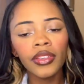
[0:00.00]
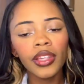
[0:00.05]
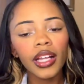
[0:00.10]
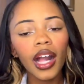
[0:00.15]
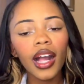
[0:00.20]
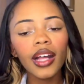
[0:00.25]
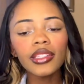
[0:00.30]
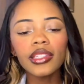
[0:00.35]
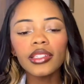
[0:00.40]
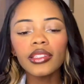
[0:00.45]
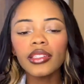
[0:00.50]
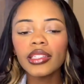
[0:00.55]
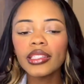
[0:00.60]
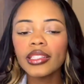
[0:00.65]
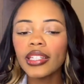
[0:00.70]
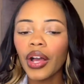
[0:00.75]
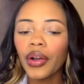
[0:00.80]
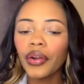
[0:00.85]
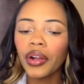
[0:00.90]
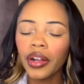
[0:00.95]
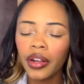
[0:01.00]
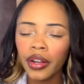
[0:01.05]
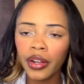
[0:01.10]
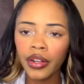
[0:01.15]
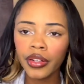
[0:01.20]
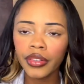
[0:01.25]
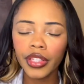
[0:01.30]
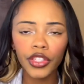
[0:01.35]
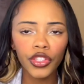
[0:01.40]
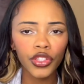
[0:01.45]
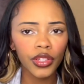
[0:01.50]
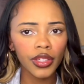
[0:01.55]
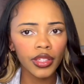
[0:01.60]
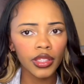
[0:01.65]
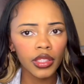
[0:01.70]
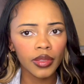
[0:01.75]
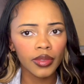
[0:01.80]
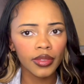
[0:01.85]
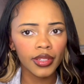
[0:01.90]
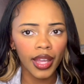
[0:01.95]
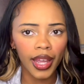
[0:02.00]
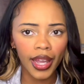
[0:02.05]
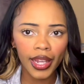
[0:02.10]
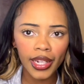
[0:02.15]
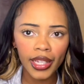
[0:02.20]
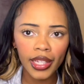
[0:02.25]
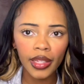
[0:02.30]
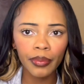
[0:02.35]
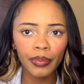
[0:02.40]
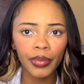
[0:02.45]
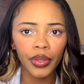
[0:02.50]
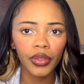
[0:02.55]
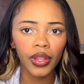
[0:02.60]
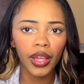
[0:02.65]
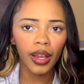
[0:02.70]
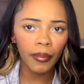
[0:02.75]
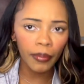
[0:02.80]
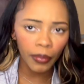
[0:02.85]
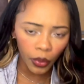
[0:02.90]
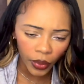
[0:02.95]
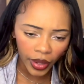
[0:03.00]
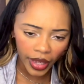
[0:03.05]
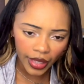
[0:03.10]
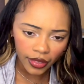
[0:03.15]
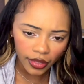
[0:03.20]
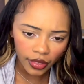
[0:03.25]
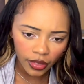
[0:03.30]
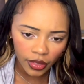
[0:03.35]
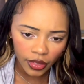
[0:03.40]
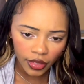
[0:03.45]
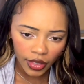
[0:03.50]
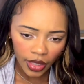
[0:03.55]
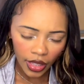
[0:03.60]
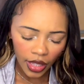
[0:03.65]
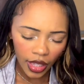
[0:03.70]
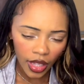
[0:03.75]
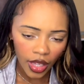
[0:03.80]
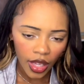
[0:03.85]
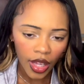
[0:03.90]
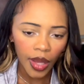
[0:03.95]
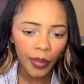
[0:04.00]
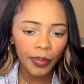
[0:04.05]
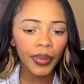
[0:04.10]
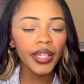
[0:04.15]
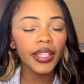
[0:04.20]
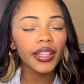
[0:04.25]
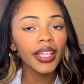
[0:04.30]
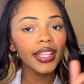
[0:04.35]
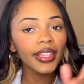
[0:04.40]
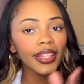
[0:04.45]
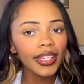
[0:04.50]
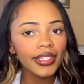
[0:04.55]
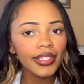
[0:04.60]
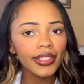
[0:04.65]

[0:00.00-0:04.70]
they constantly tell her that she's tiny and built like a boy. But then they